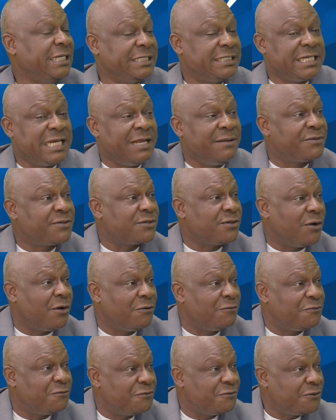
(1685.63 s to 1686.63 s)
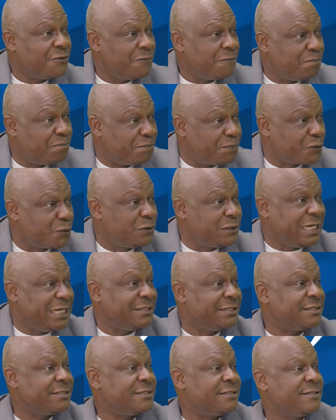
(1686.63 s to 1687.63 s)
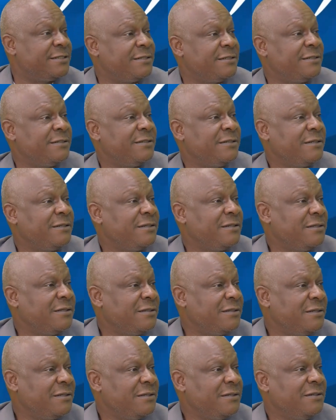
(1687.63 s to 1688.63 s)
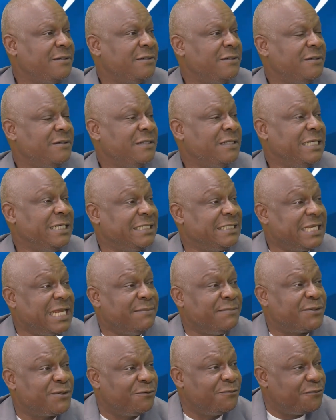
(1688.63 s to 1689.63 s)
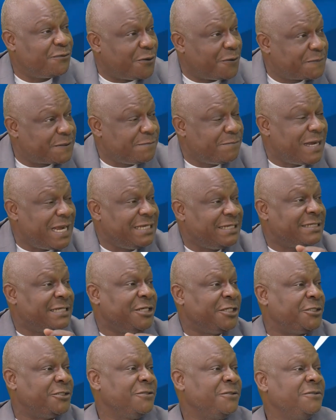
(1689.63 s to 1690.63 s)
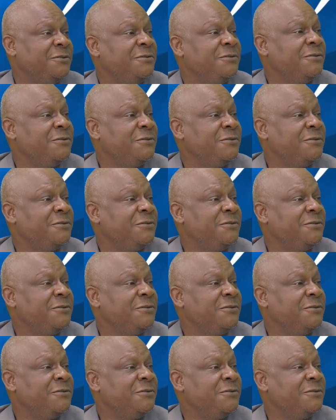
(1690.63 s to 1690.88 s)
in terms of prudence, in terms of optimization.